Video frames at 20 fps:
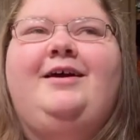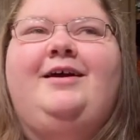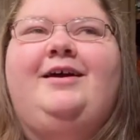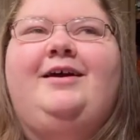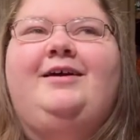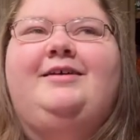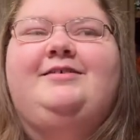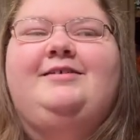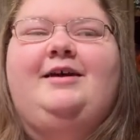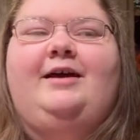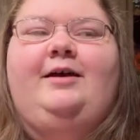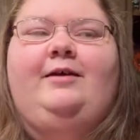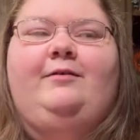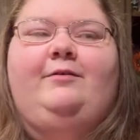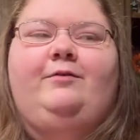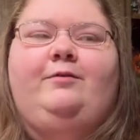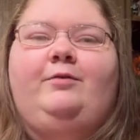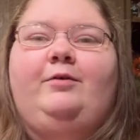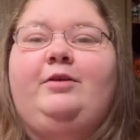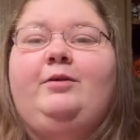Because I
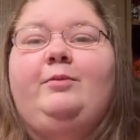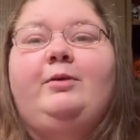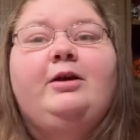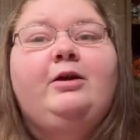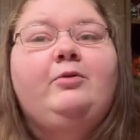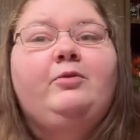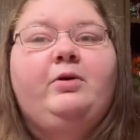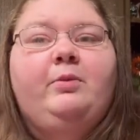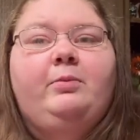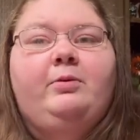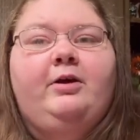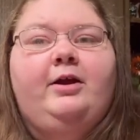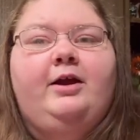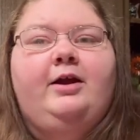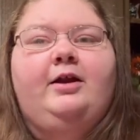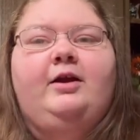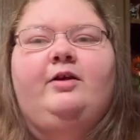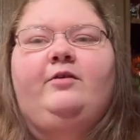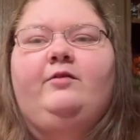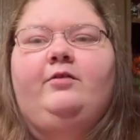have, with it being a lit
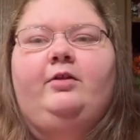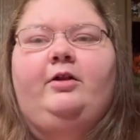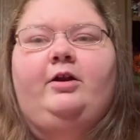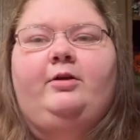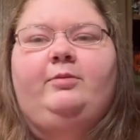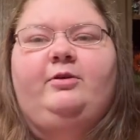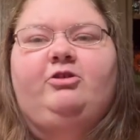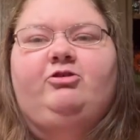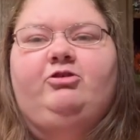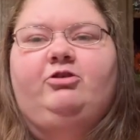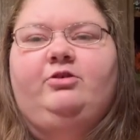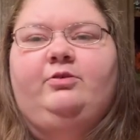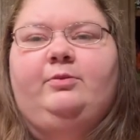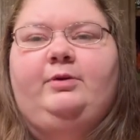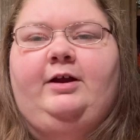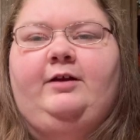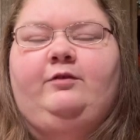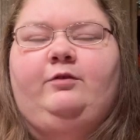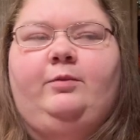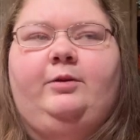parade, I have a lot of pictures I'm gonna
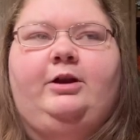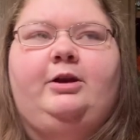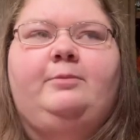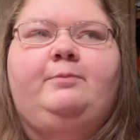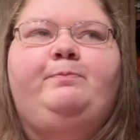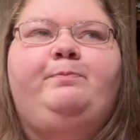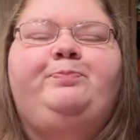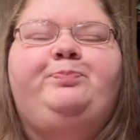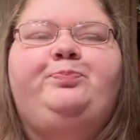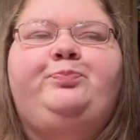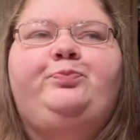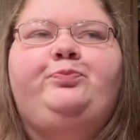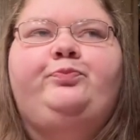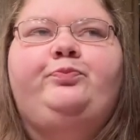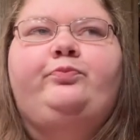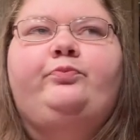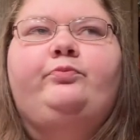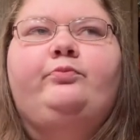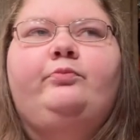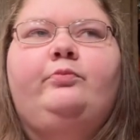have to put in.
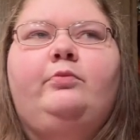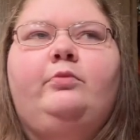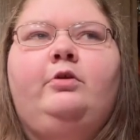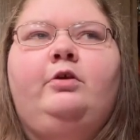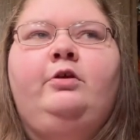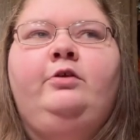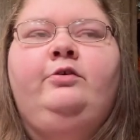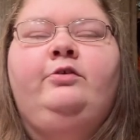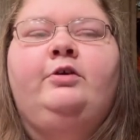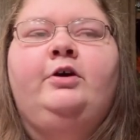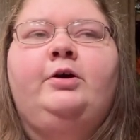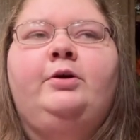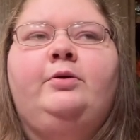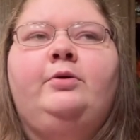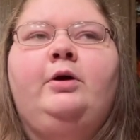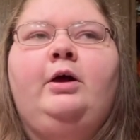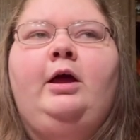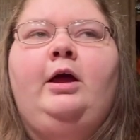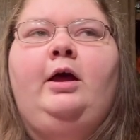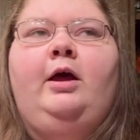So
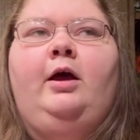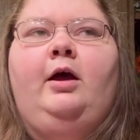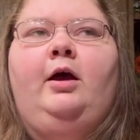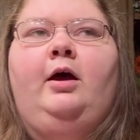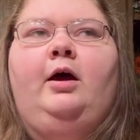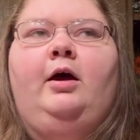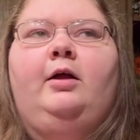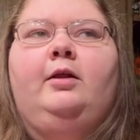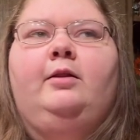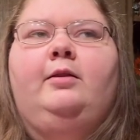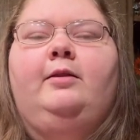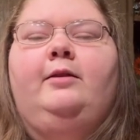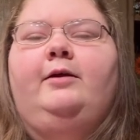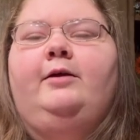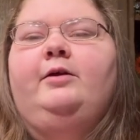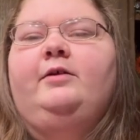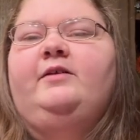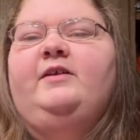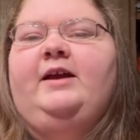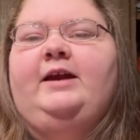
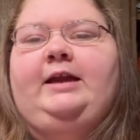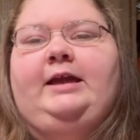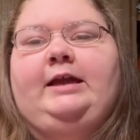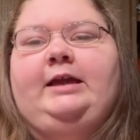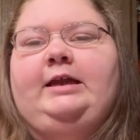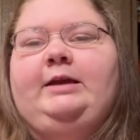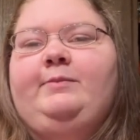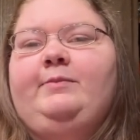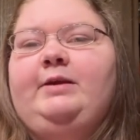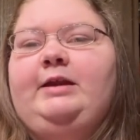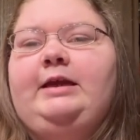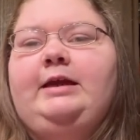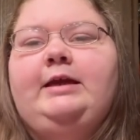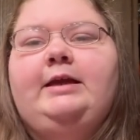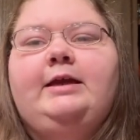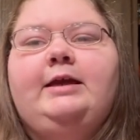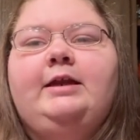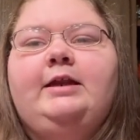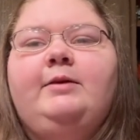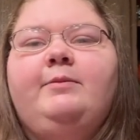little tiny itty
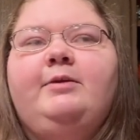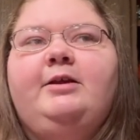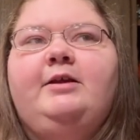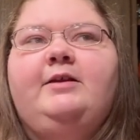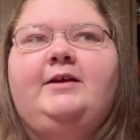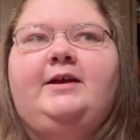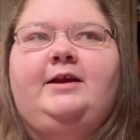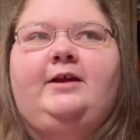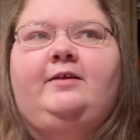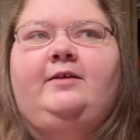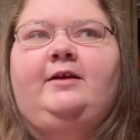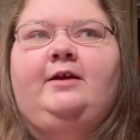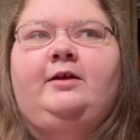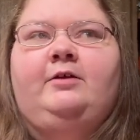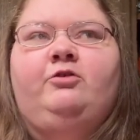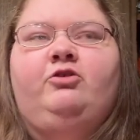bitty tiny thing.